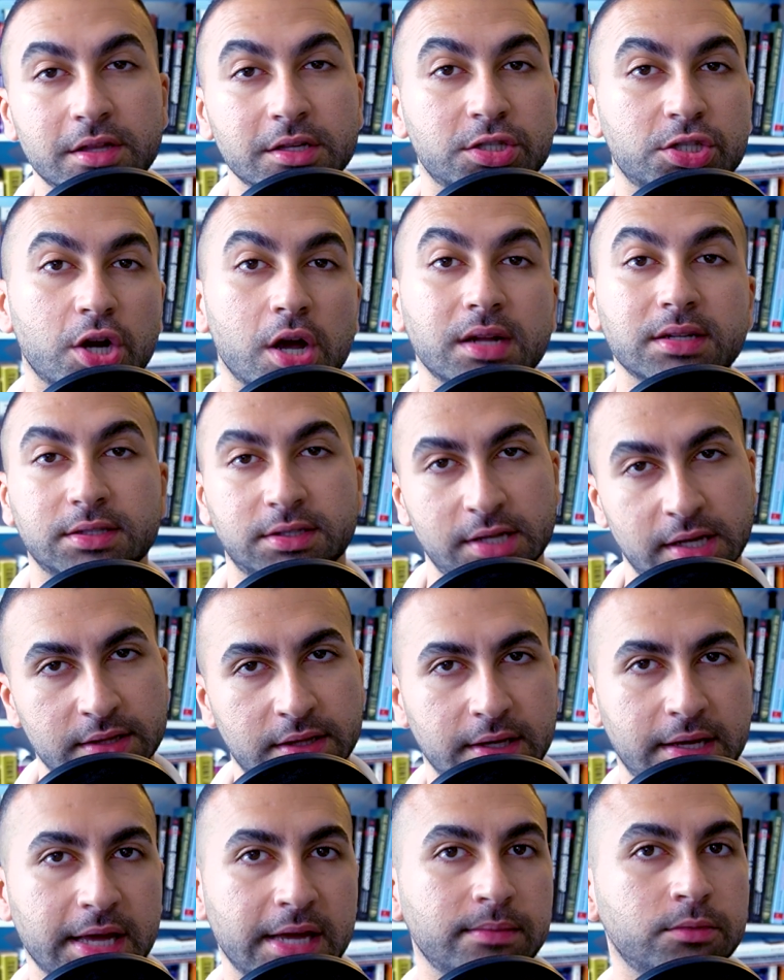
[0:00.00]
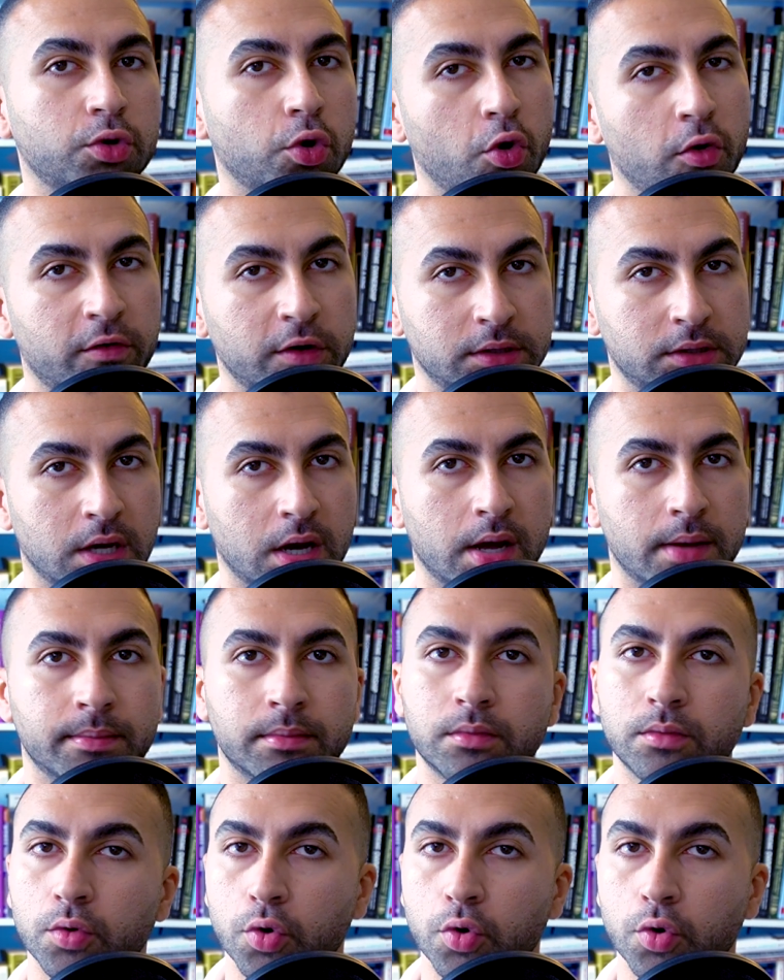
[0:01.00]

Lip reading: this shot sent the game to overtime.